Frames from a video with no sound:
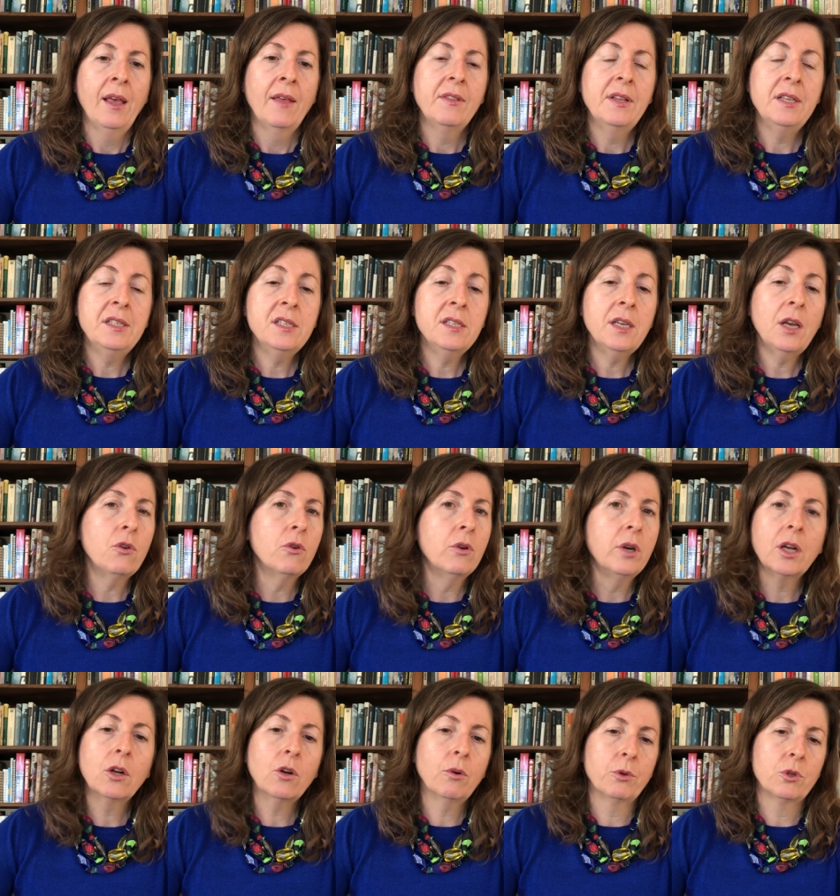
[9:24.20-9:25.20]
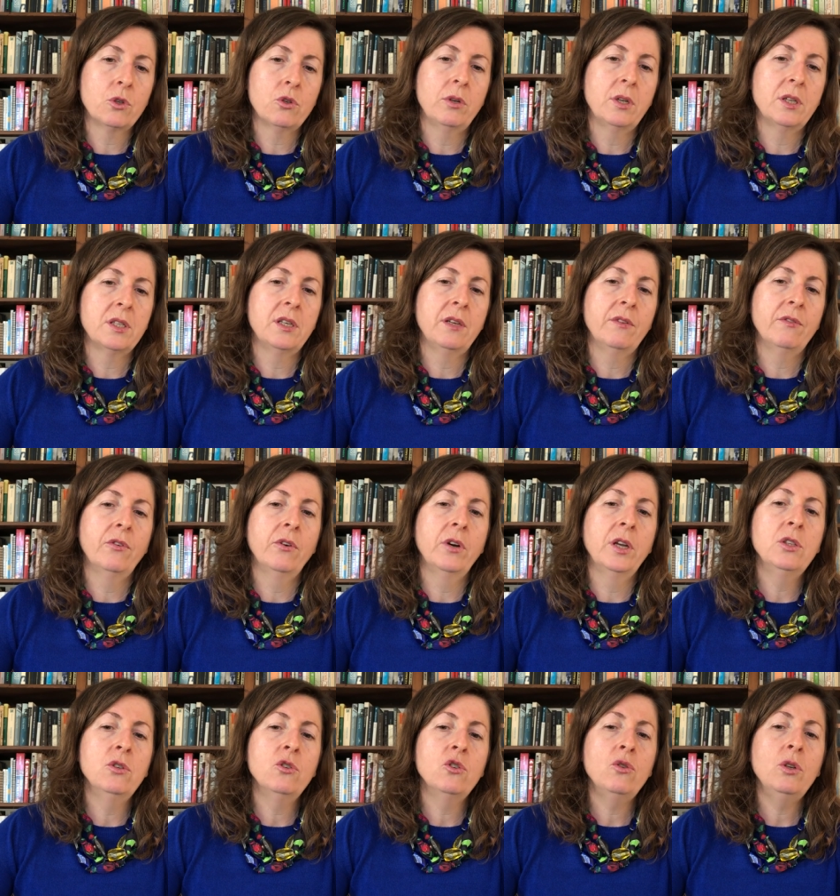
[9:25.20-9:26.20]
This is a unique opportunity for
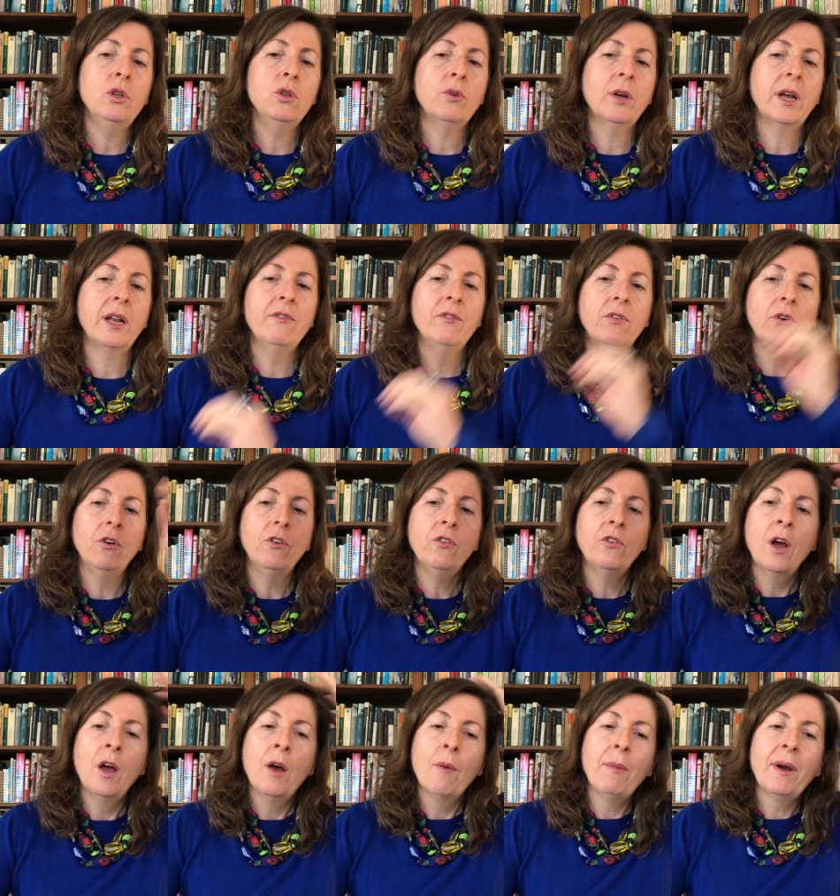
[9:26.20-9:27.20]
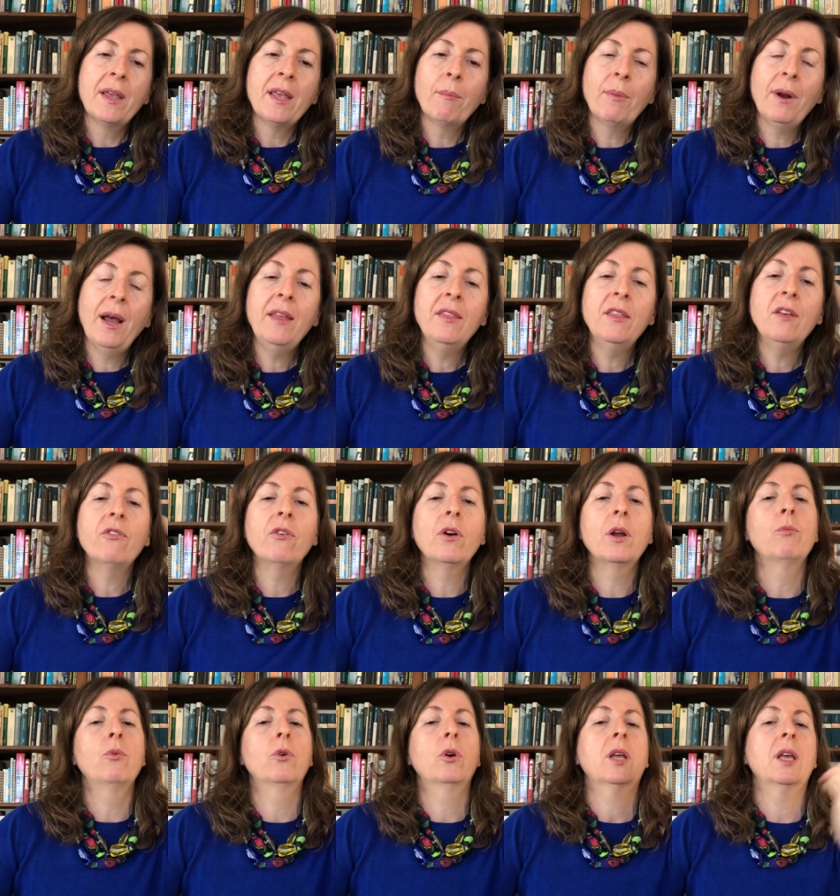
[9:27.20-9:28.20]
industry to get involved by applying the
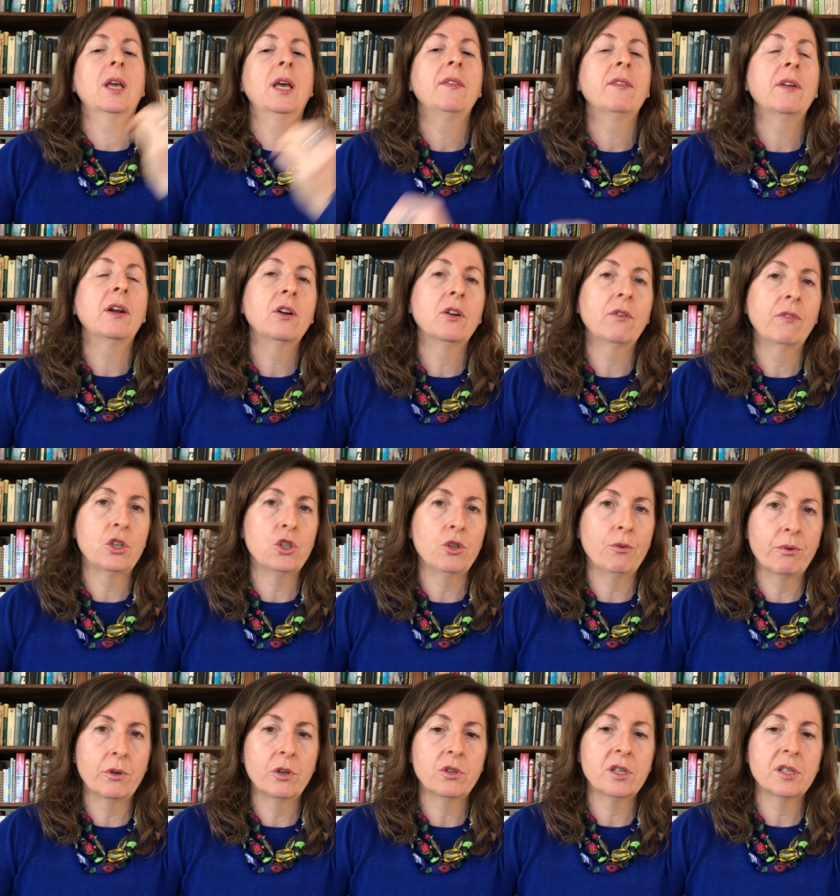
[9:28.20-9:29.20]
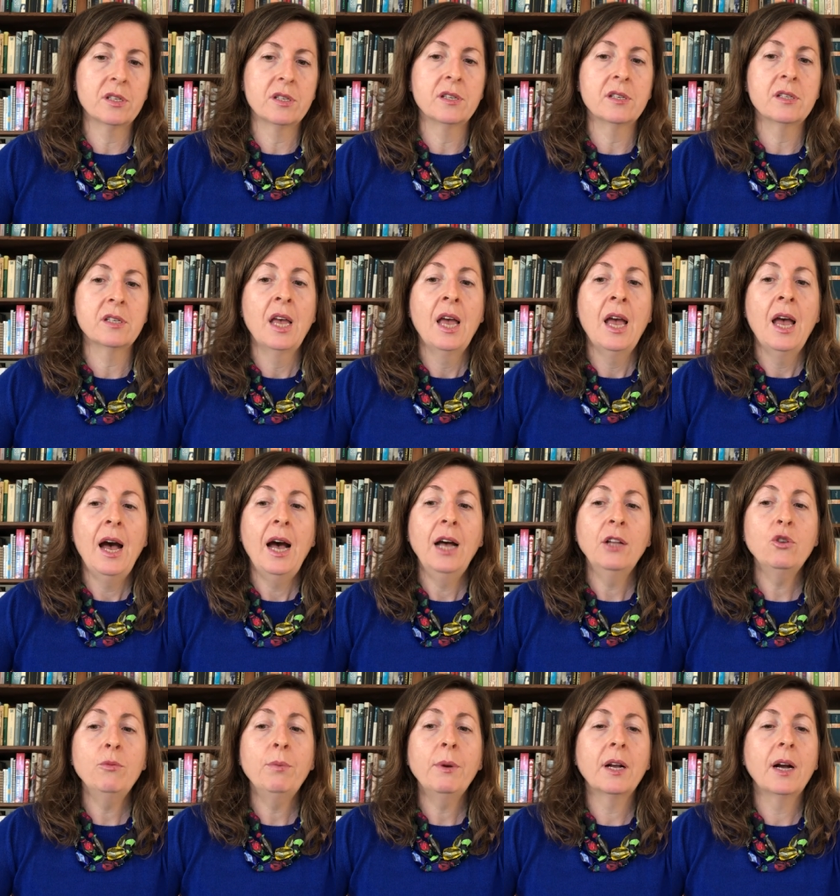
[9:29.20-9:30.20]
framework in their innovation processes and
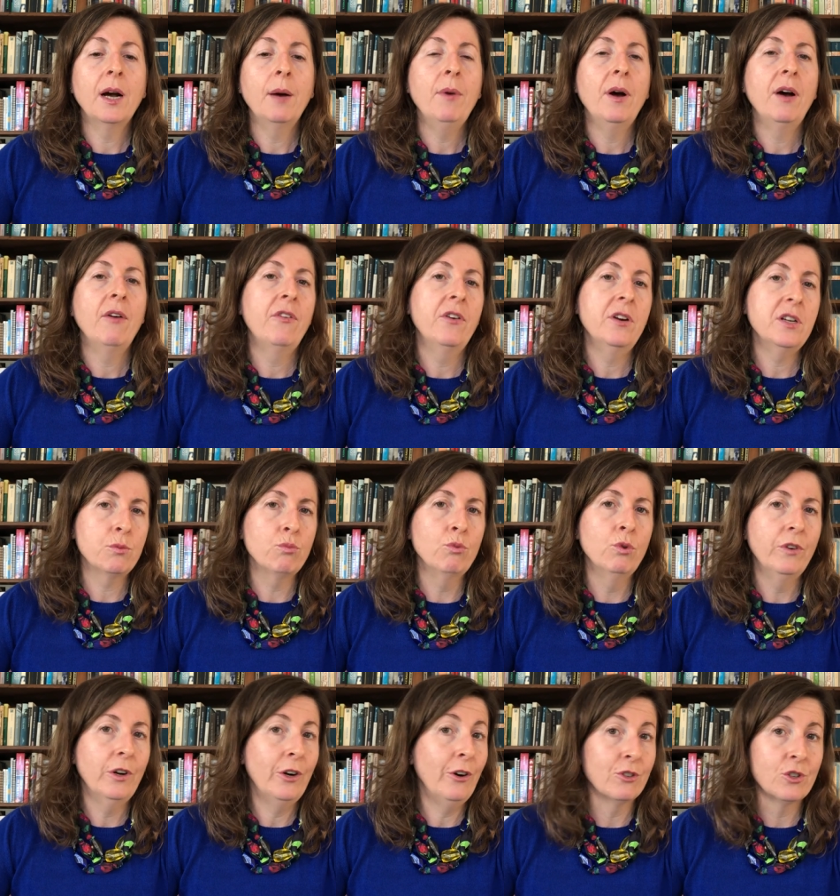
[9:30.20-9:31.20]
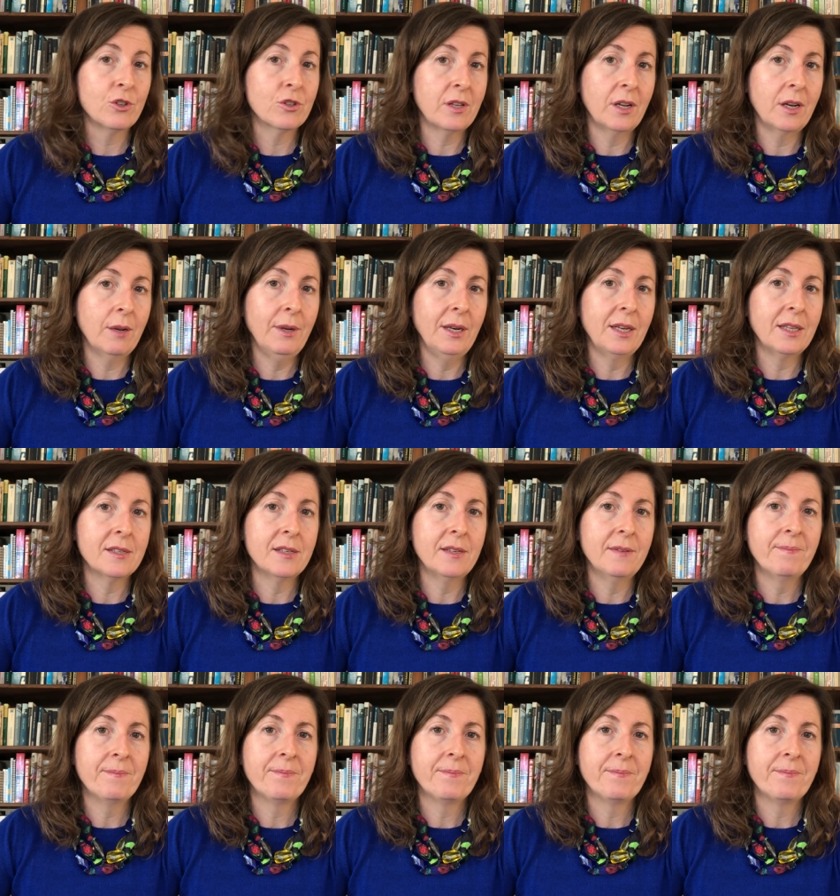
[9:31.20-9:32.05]
to become first mover on sustainability.